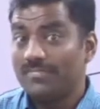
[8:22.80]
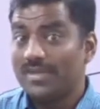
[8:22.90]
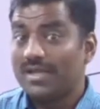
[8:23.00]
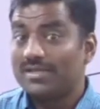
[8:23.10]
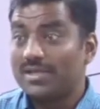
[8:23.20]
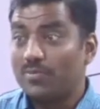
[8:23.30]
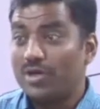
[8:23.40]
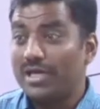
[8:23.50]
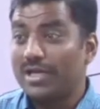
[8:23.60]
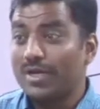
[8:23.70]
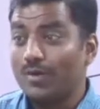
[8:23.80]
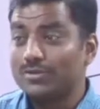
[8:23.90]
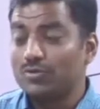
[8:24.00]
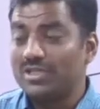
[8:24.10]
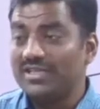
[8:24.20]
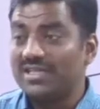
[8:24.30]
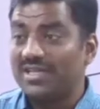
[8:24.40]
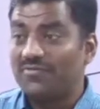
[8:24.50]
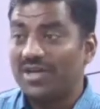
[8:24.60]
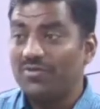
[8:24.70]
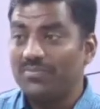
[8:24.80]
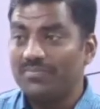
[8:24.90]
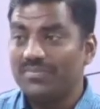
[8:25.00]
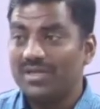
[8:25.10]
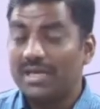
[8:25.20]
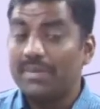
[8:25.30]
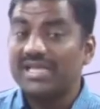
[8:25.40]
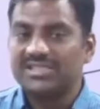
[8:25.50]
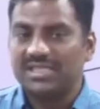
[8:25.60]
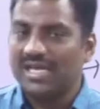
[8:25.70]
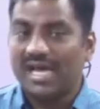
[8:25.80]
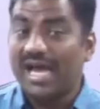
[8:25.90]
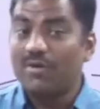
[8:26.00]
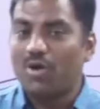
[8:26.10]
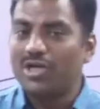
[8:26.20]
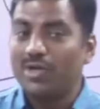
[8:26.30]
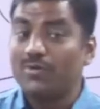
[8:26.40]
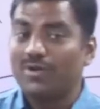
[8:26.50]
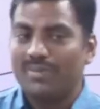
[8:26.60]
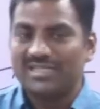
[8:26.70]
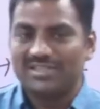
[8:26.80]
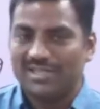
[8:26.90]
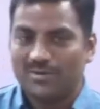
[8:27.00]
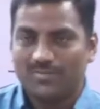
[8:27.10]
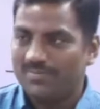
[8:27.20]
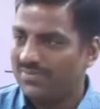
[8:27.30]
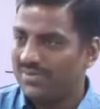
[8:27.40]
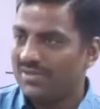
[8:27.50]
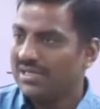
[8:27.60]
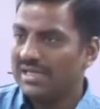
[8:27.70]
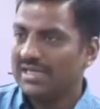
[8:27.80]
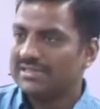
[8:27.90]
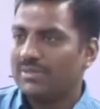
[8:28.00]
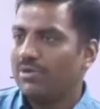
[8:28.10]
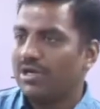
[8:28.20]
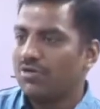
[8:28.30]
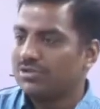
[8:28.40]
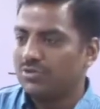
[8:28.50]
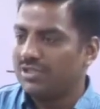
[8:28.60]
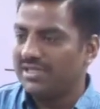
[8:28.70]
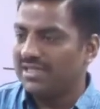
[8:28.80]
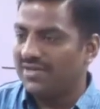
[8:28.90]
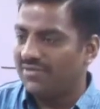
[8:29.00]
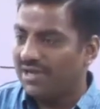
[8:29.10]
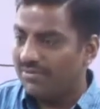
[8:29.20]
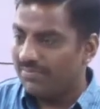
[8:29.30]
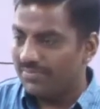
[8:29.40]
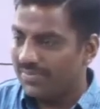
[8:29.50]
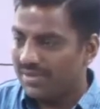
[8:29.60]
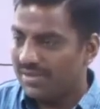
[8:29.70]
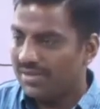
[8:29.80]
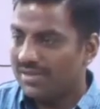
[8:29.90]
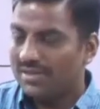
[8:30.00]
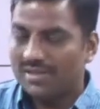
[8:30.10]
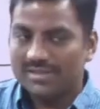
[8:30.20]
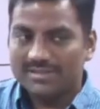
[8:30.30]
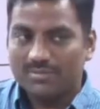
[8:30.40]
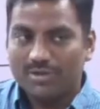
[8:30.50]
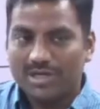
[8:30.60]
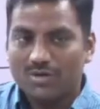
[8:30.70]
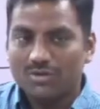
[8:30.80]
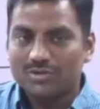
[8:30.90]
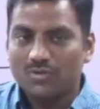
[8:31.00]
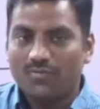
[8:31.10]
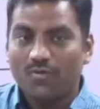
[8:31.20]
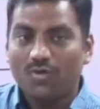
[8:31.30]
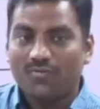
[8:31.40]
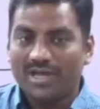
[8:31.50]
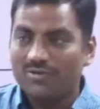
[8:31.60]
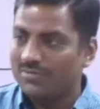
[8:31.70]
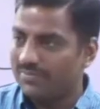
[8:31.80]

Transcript: Somewhere close to 335. Imagine. I want you to imagine now. Somewhere close to 335. Somewhere close to 4.5.